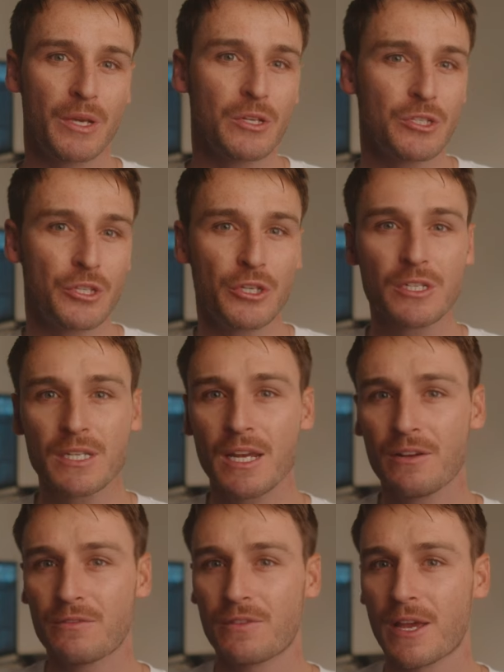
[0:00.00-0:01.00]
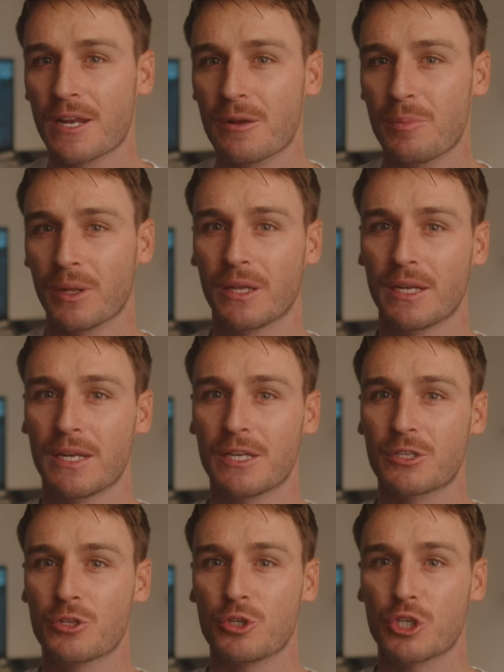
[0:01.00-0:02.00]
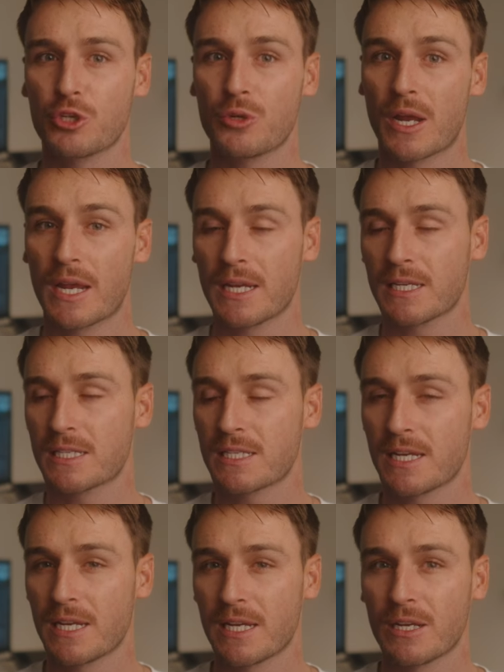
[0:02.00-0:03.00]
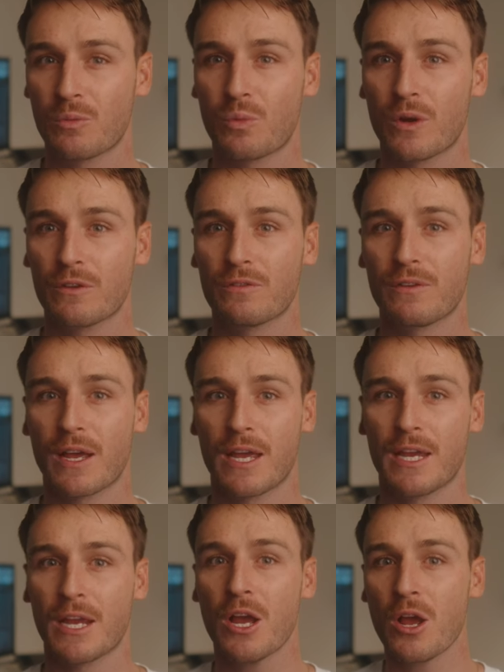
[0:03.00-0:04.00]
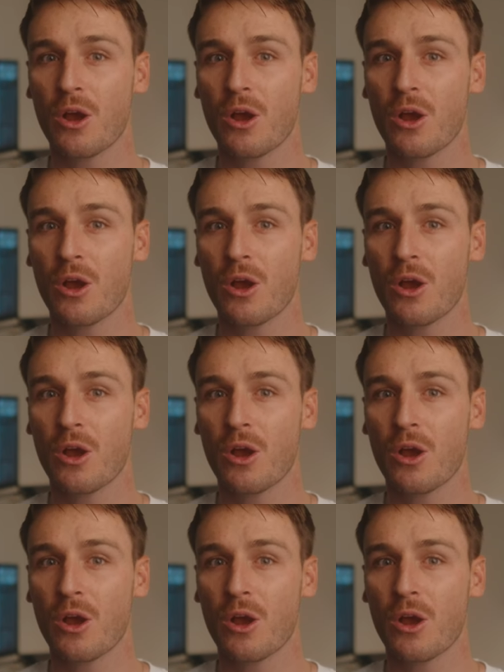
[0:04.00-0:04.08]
because you just have that ability to shoot a scene with a